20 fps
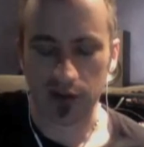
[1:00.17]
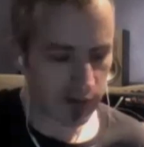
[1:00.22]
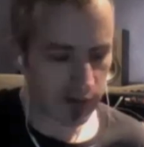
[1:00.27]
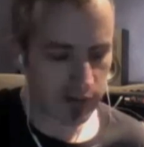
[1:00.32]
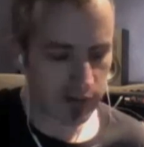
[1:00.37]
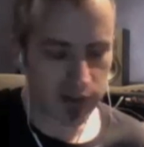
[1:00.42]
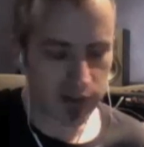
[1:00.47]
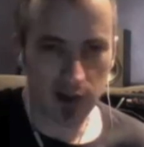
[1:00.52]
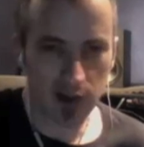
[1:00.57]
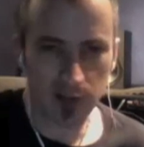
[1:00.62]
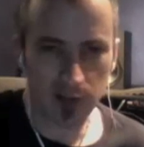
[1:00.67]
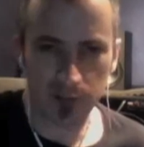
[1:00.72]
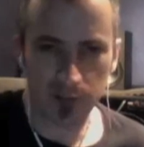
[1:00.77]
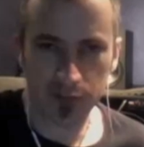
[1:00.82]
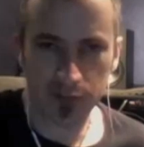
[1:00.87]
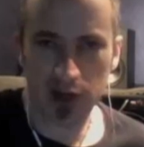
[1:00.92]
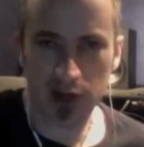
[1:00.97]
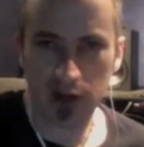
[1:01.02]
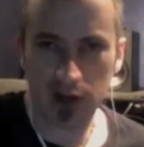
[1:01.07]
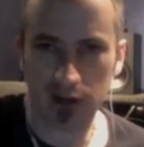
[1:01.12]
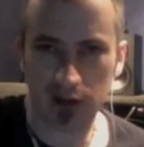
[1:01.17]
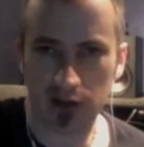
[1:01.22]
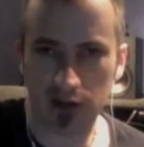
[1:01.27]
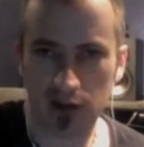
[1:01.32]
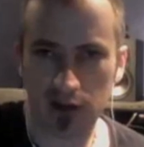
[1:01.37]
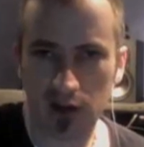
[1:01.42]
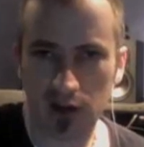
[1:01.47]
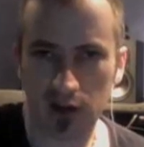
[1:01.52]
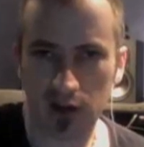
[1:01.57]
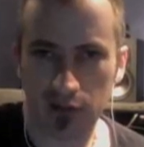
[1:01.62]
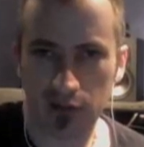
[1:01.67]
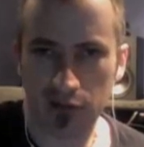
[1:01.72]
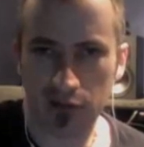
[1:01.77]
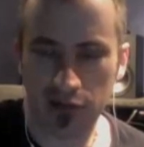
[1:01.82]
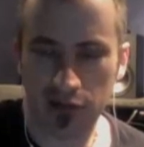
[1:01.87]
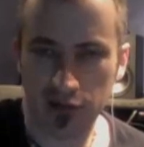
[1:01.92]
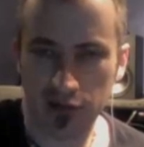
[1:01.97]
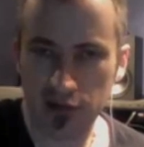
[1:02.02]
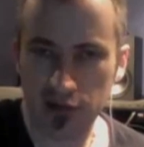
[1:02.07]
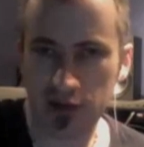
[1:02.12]
talk on the
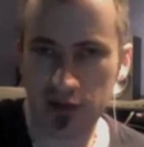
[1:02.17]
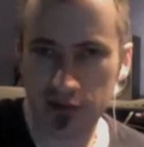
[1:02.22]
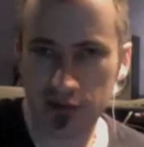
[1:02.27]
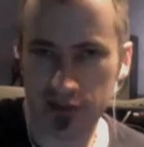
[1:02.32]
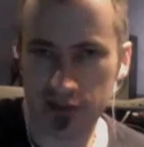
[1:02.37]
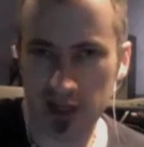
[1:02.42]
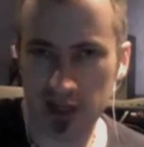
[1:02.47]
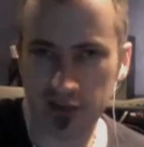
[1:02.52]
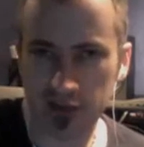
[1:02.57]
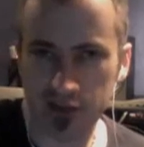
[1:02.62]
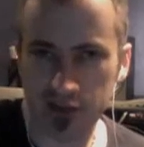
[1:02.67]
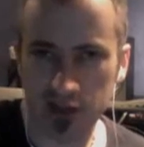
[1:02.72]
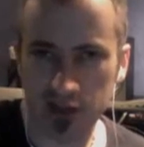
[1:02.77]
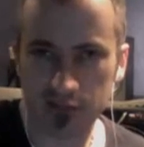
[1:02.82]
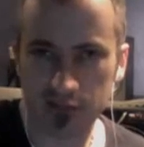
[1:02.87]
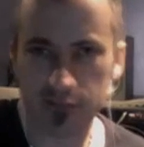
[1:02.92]
theory of sound design